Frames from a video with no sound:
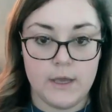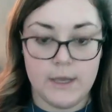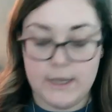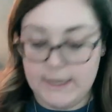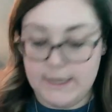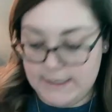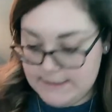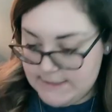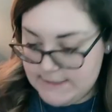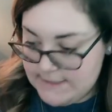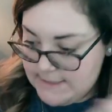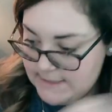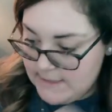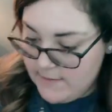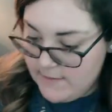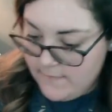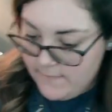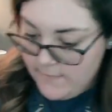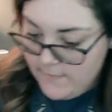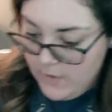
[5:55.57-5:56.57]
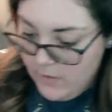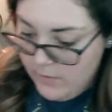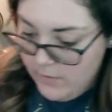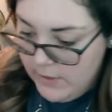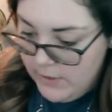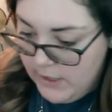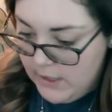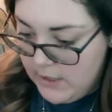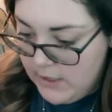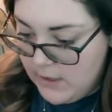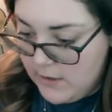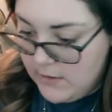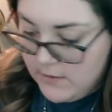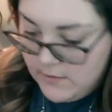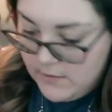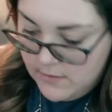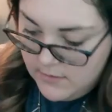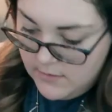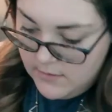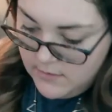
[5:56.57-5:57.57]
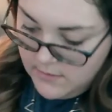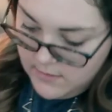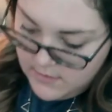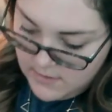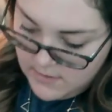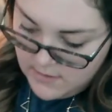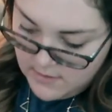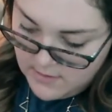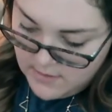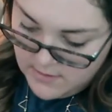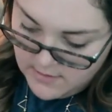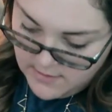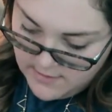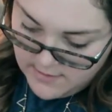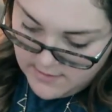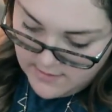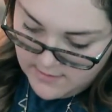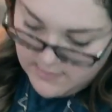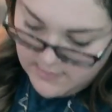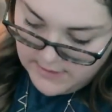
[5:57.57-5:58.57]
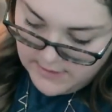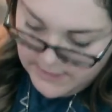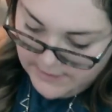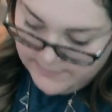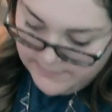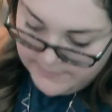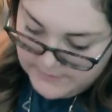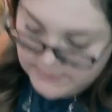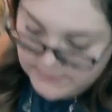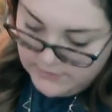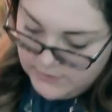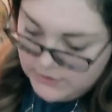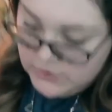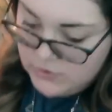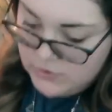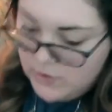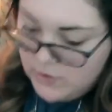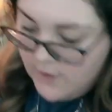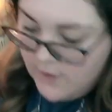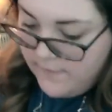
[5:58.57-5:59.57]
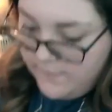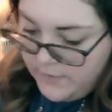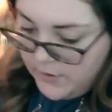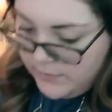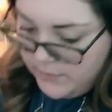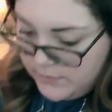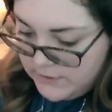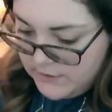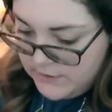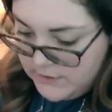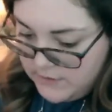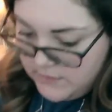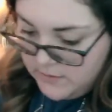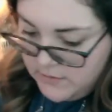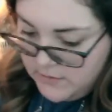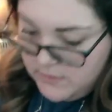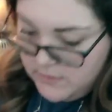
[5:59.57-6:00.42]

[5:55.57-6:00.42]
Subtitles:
It's floating. Okay, so the straw floats.